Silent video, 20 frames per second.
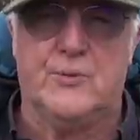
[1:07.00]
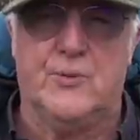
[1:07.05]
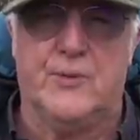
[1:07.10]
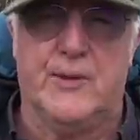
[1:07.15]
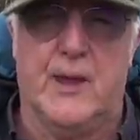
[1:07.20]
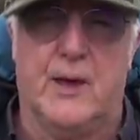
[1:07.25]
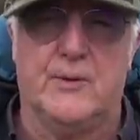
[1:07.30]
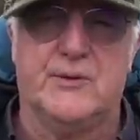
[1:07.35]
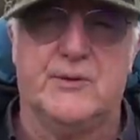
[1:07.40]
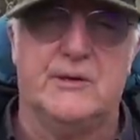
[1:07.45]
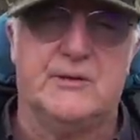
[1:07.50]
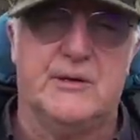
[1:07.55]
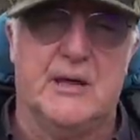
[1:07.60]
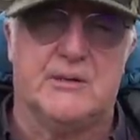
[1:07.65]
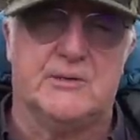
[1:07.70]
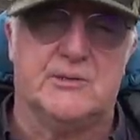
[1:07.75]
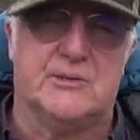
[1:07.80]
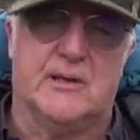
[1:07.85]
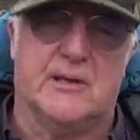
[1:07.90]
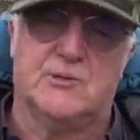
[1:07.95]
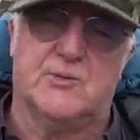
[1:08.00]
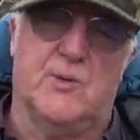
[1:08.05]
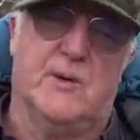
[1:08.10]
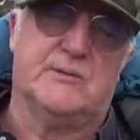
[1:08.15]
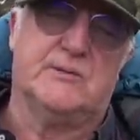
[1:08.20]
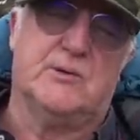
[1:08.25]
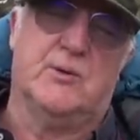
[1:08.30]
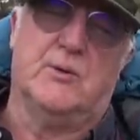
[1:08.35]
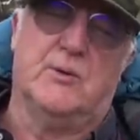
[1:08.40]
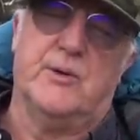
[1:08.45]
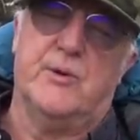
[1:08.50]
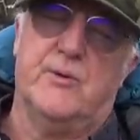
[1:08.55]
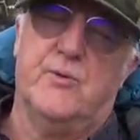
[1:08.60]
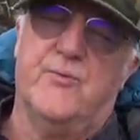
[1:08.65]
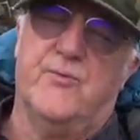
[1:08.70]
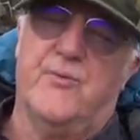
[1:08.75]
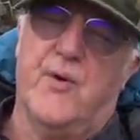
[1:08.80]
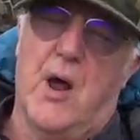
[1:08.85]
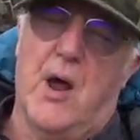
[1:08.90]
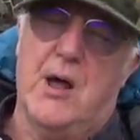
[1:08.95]
without a ditch, that's why it's called an
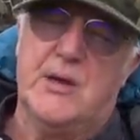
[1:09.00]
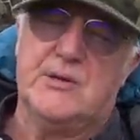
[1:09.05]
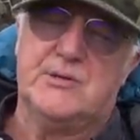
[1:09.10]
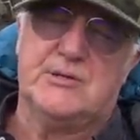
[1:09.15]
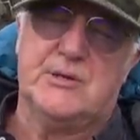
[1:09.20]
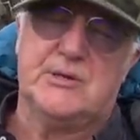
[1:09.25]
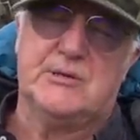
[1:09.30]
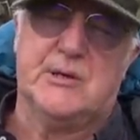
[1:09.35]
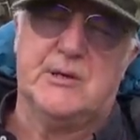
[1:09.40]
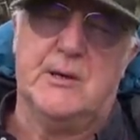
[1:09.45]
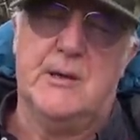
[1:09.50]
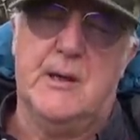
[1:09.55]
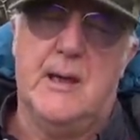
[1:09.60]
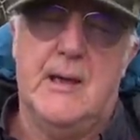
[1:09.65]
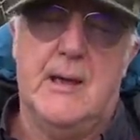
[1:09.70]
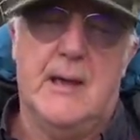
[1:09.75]
ouvrage, just a